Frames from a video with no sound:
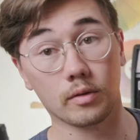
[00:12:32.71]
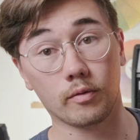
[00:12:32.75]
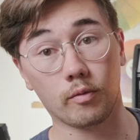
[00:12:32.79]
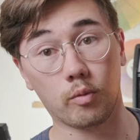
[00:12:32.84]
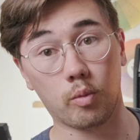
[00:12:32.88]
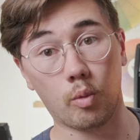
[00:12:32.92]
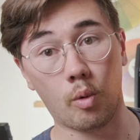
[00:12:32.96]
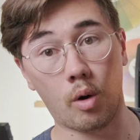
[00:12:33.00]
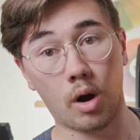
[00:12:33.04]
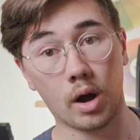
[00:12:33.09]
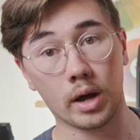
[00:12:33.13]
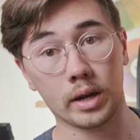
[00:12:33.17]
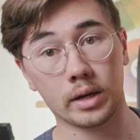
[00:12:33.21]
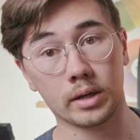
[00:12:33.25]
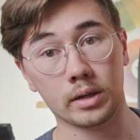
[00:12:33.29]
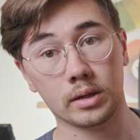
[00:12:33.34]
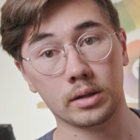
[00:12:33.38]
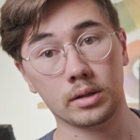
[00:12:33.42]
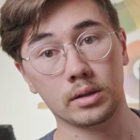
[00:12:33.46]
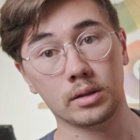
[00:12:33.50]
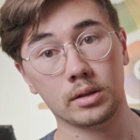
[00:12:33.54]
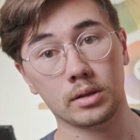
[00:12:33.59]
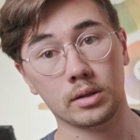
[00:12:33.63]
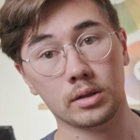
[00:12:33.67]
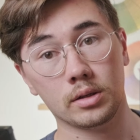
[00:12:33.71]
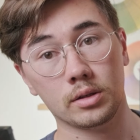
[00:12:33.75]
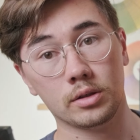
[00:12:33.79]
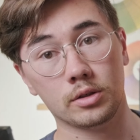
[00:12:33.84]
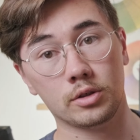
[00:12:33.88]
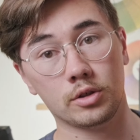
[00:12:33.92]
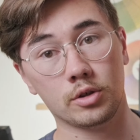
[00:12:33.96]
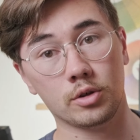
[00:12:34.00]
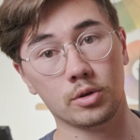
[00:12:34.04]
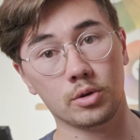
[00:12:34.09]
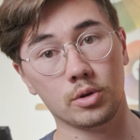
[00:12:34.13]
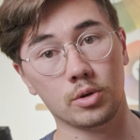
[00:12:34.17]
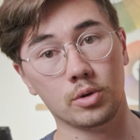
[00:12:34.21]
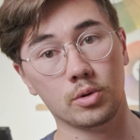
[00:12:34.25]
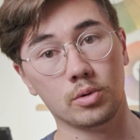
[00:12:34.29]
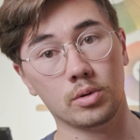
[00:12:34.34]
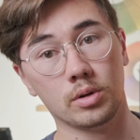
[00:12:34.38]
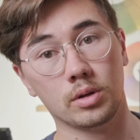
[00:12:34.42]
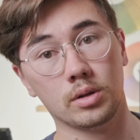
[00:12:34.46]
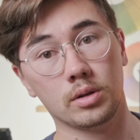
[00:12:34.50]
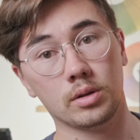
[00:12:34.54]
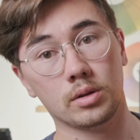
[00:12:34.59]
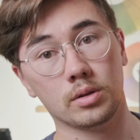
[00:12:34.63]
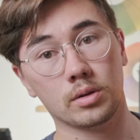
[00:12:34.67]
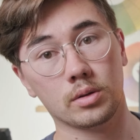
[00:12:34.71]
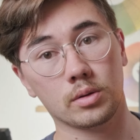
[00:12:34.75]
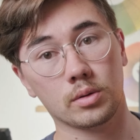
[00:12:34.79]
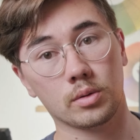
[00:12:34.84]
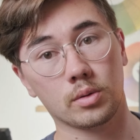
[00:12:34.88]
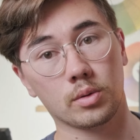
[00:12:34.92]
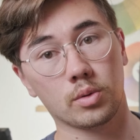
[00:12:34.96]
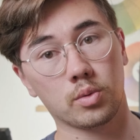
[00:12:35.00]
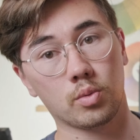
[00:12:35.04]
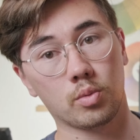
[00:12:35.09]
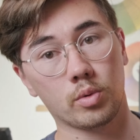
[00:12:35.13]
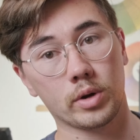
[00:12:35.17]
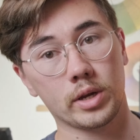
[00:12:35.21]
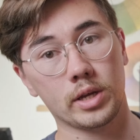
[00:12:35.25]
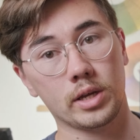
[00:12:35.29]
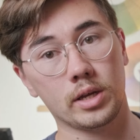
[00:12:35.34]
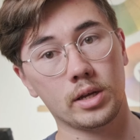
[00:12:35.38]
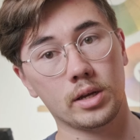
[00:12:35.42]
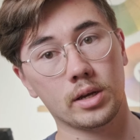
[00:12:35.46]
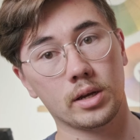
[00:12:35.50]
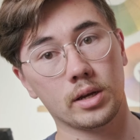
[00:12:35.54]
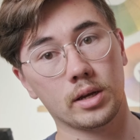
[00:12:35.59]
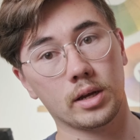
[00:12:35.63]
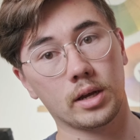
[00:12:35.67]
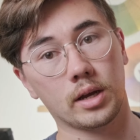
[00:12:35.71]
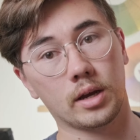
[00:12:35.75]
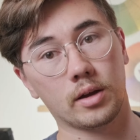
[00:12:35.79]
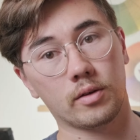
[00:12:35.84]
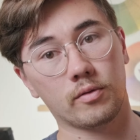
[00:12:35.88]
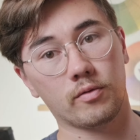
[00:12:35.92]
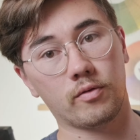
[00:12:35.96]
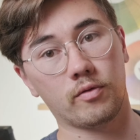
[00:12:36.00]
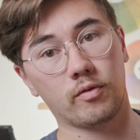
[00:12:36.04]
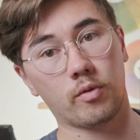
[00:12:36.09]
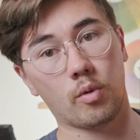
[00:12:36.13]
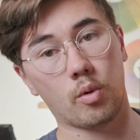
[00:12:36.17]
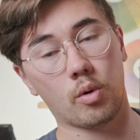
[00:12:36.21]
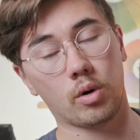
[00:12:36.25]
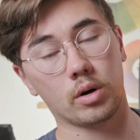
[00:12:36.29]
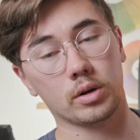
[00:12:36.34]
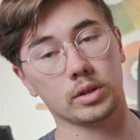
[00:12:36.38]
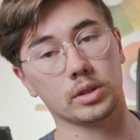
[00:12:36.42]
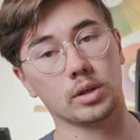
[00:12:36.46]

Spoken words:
have 1, 2, 3, and 4.